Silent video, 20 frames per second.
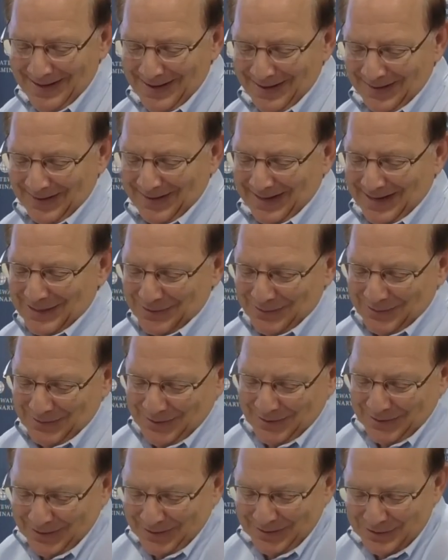Okay, so
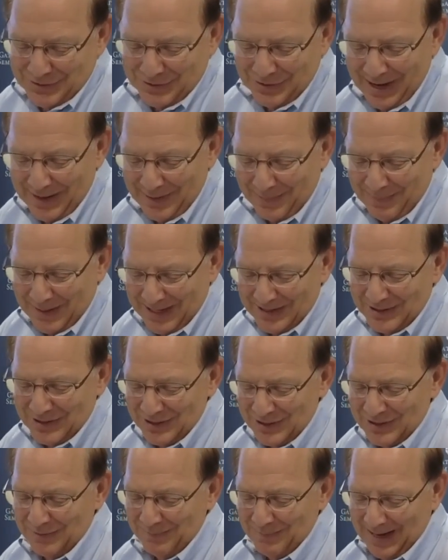you're going to try the
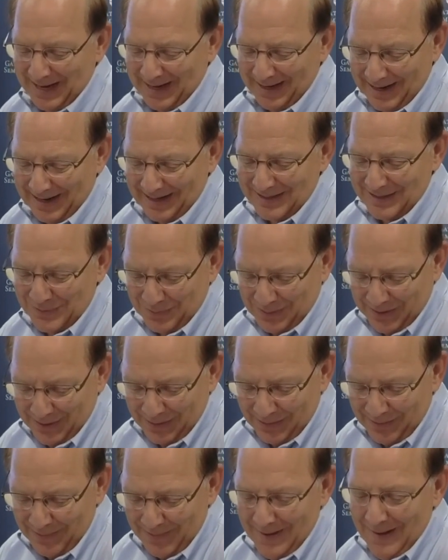patience of my God as
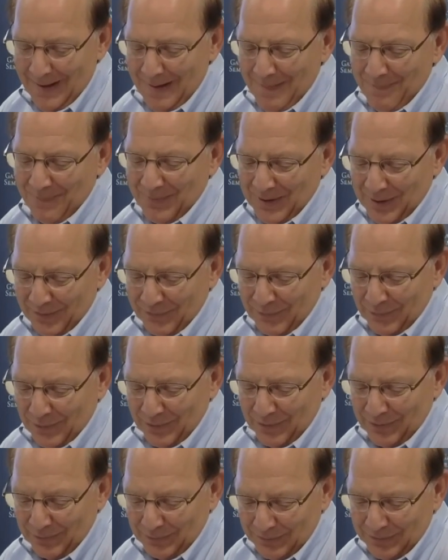well.
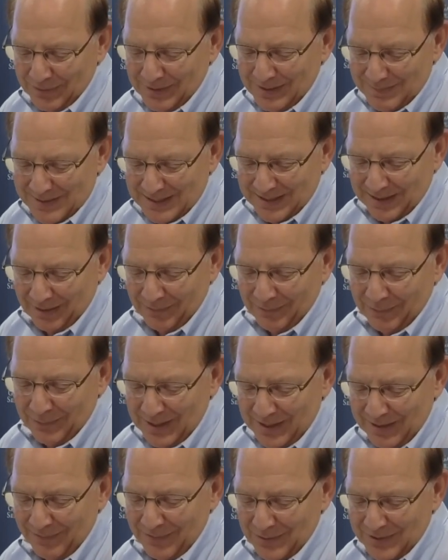Therefore, the Lord himself will
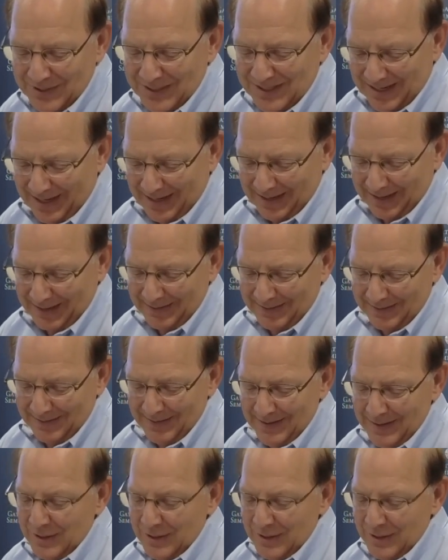give you a sign.